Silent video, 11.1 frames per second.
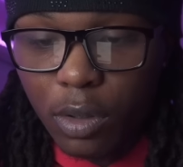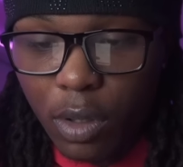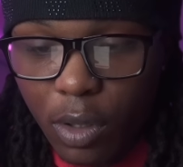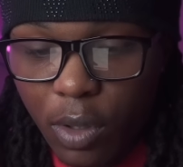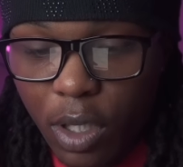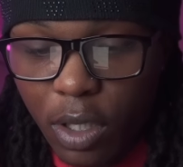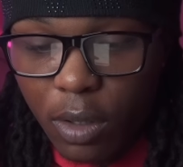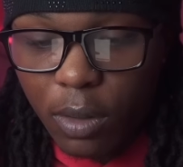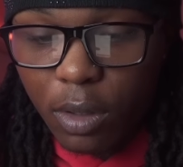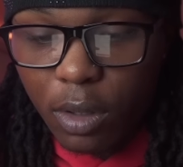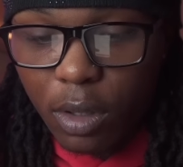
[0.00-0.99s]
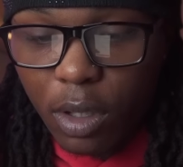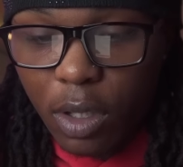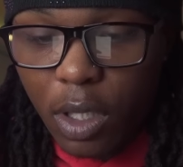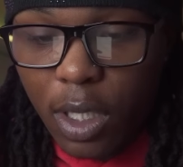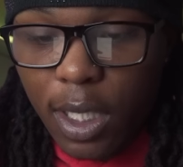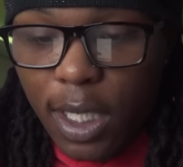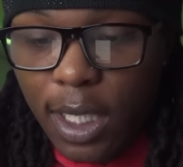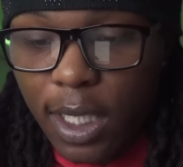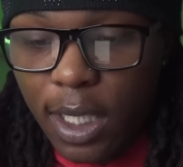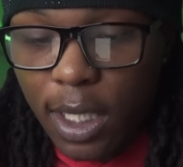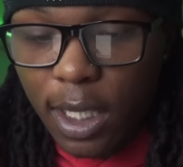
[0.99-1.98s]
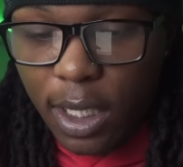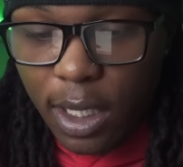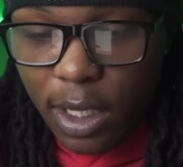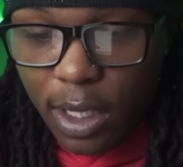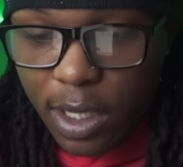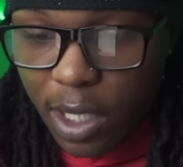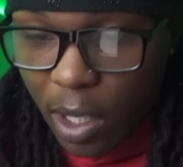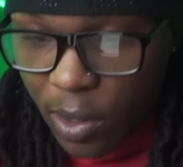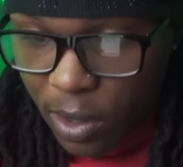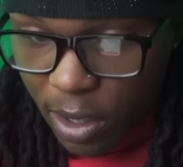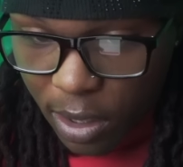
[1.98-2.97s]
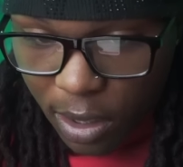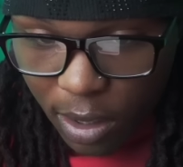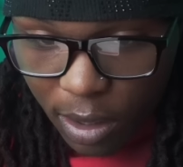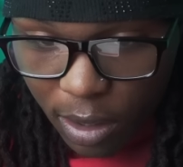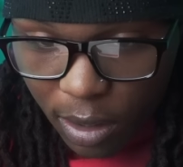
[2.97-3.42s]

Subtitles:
No cap. And then sauces.